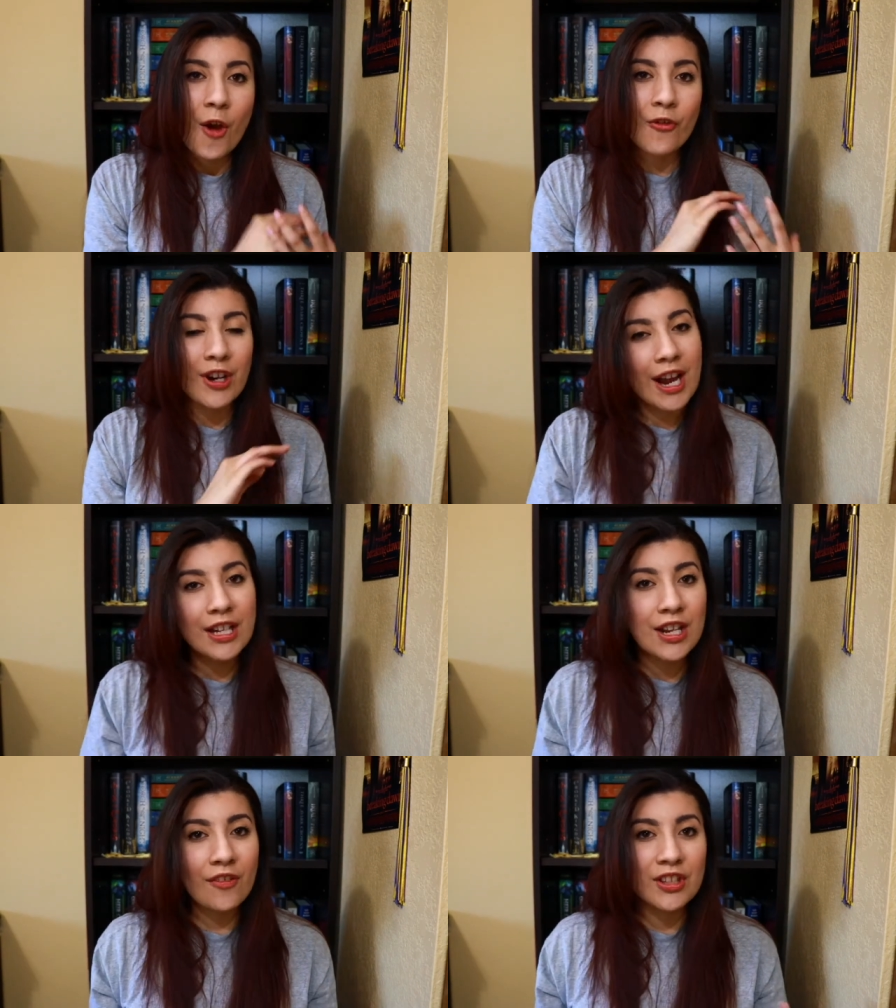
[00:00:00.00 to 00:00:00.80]
for
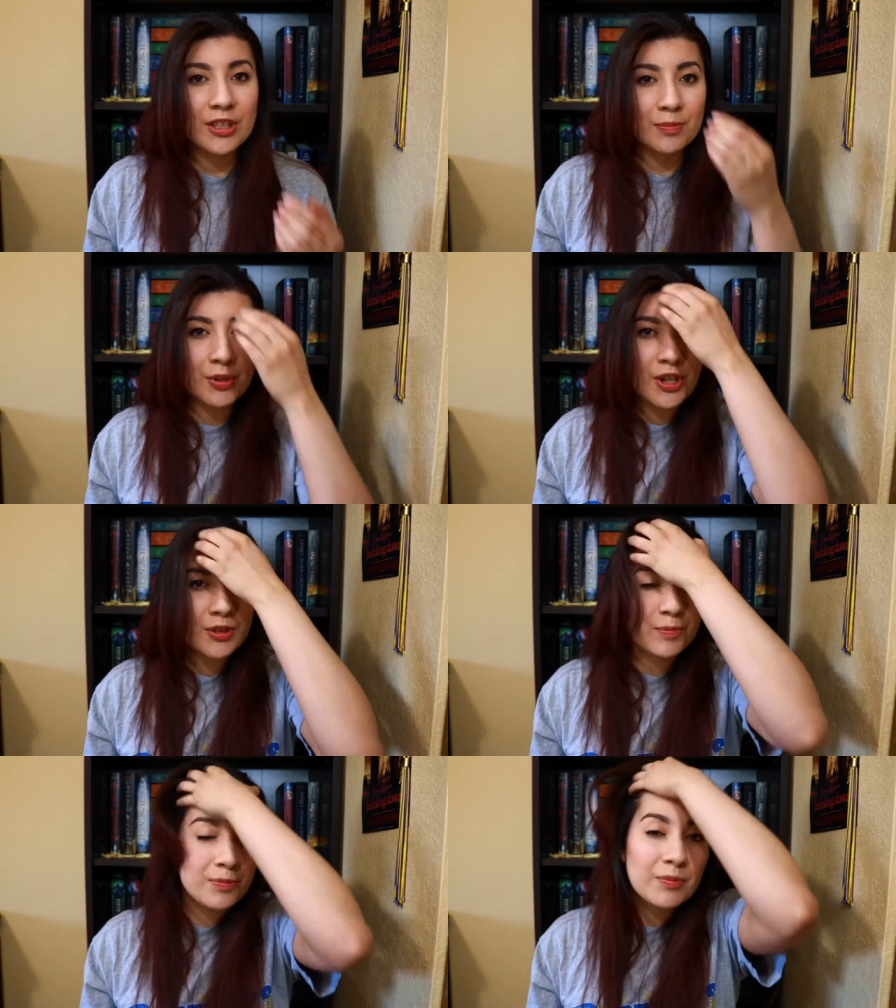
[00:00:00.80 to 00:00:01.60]
any of these
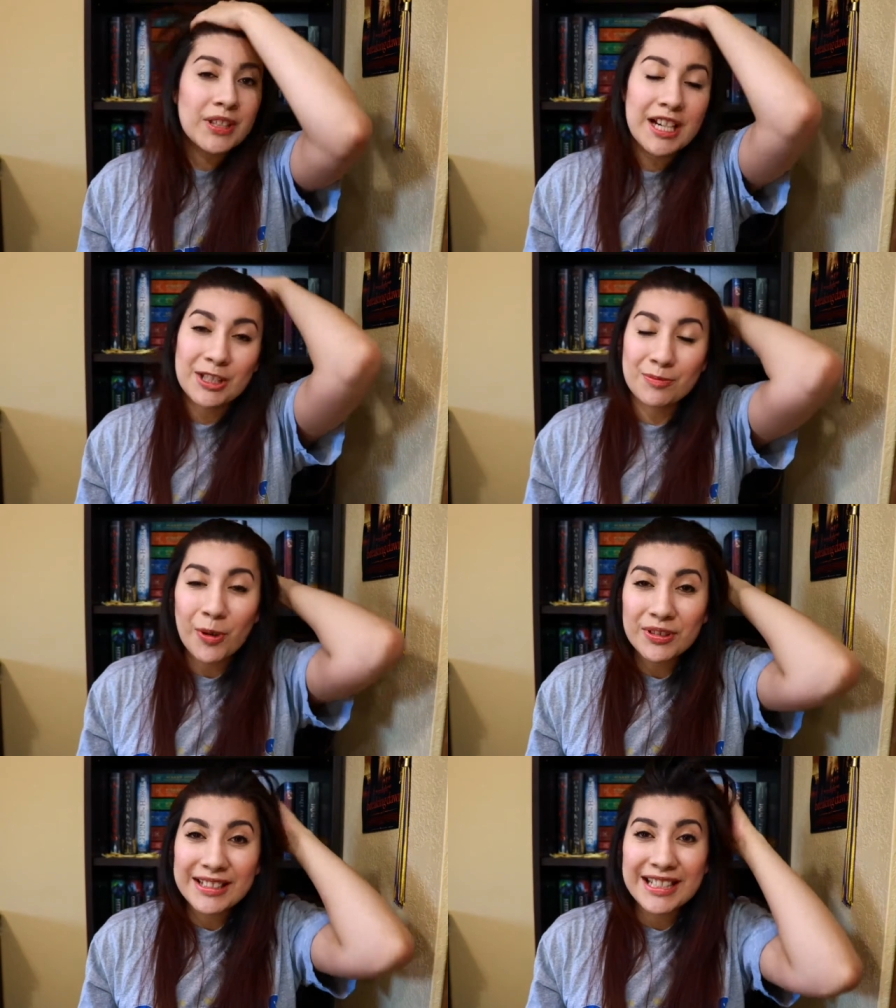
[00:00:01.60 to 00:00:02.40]
books because
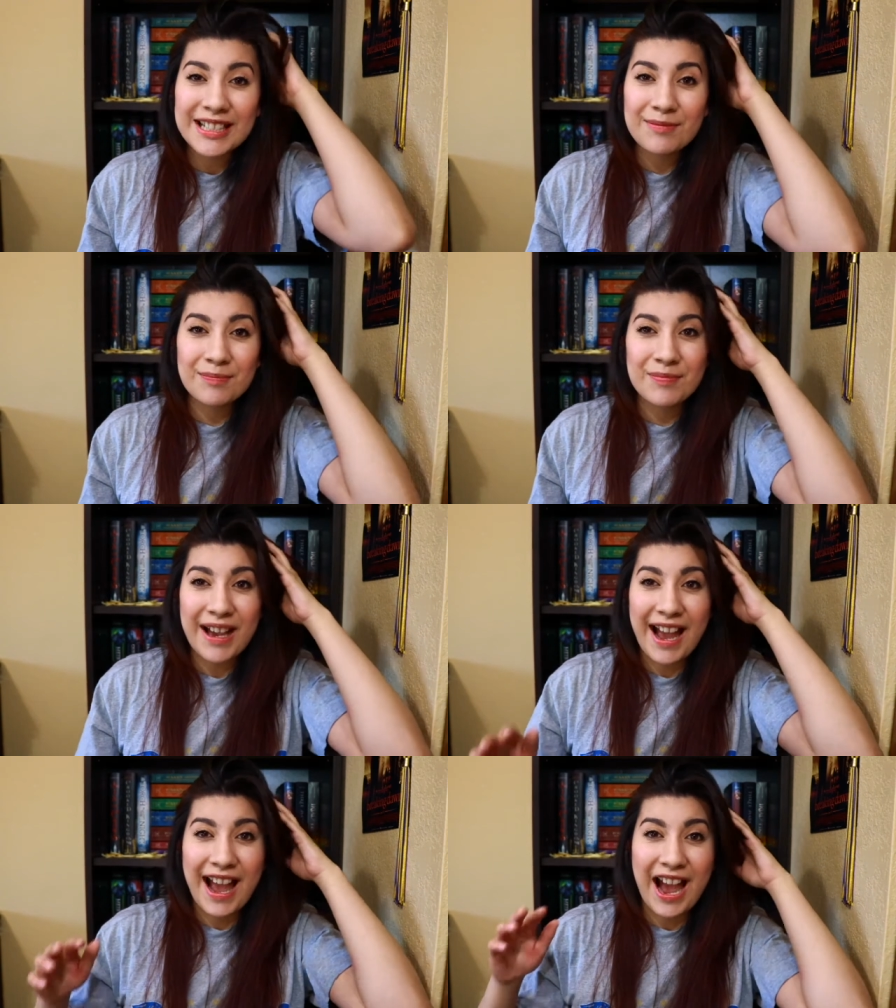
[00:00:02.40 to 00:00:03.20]
mostly
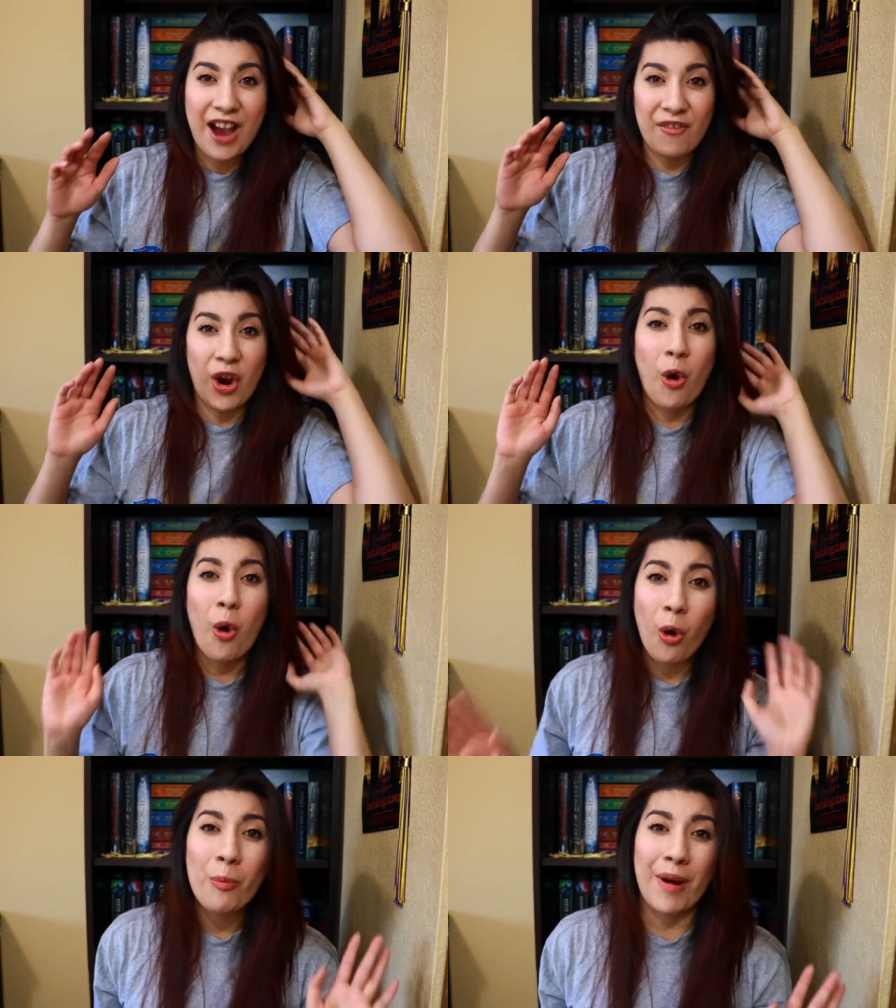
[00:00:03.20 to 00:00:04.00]
I have a
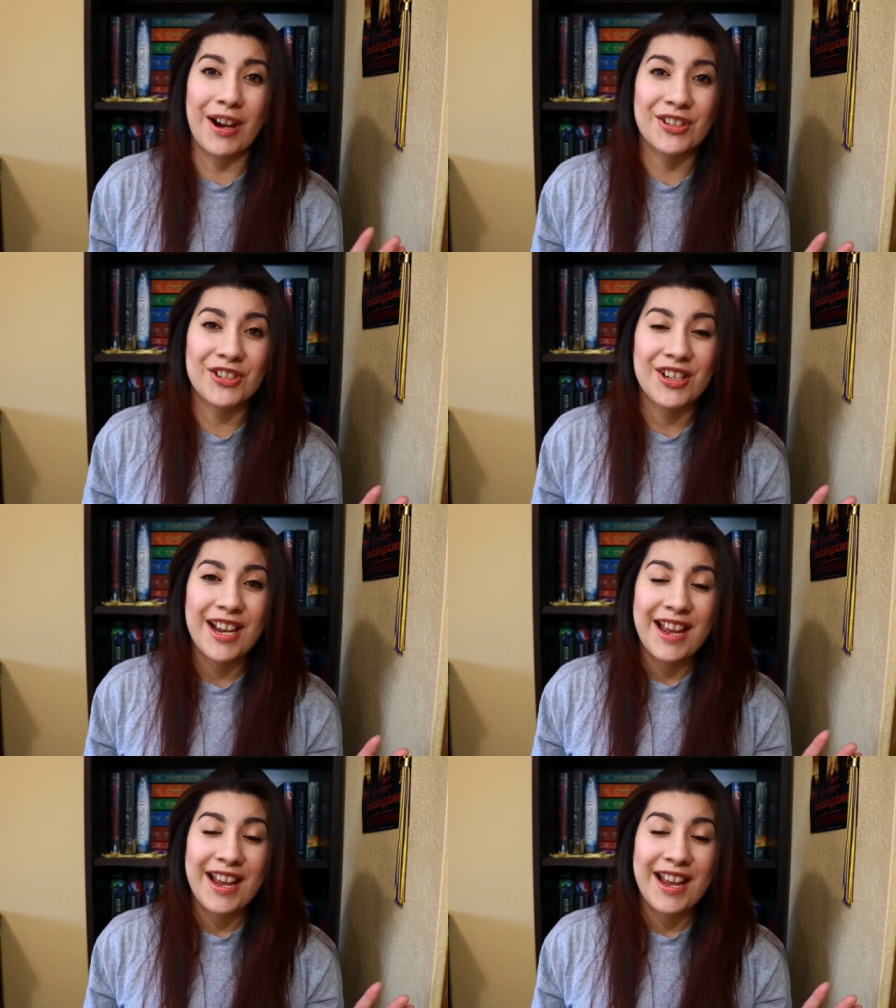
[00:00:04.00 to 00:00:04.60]
whole bunch